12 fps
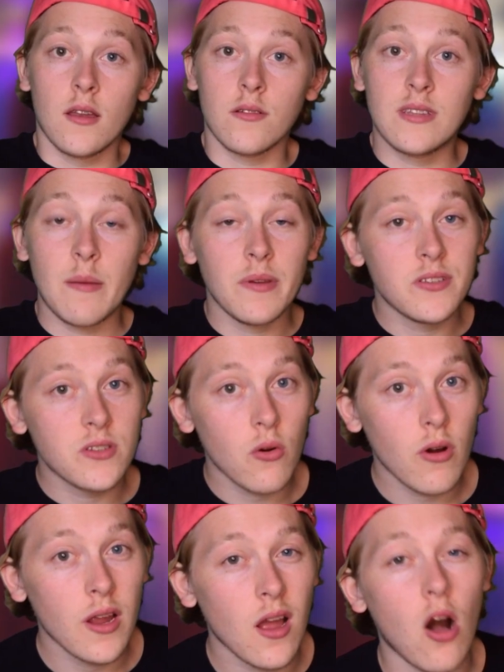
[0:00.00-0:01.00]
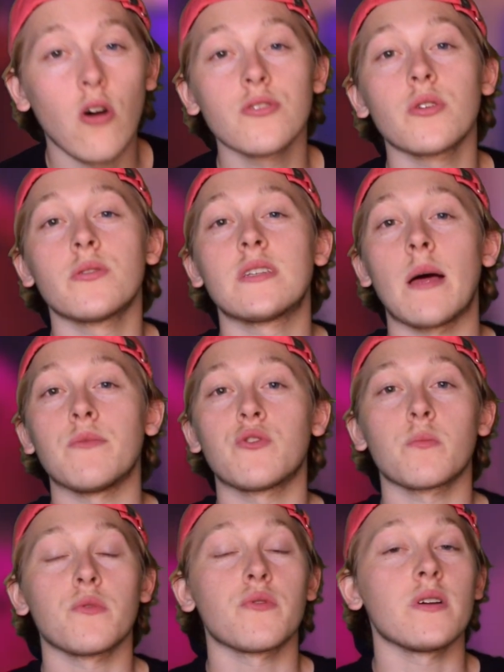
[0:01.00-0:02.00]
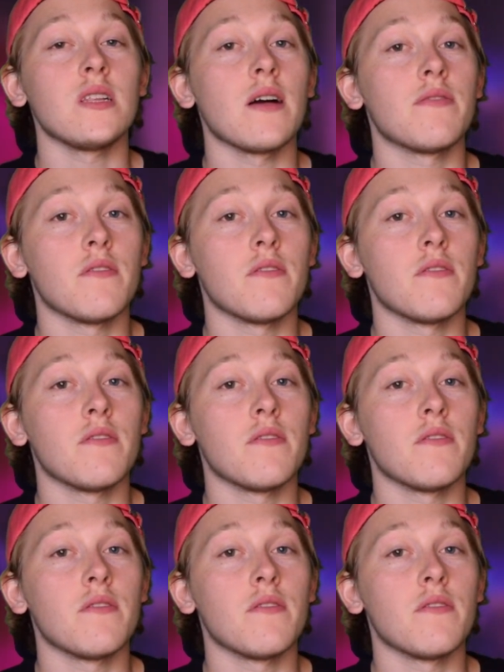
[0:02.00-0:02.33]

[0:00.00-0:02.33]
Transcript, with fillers: Her Debbie story also stems from a real-life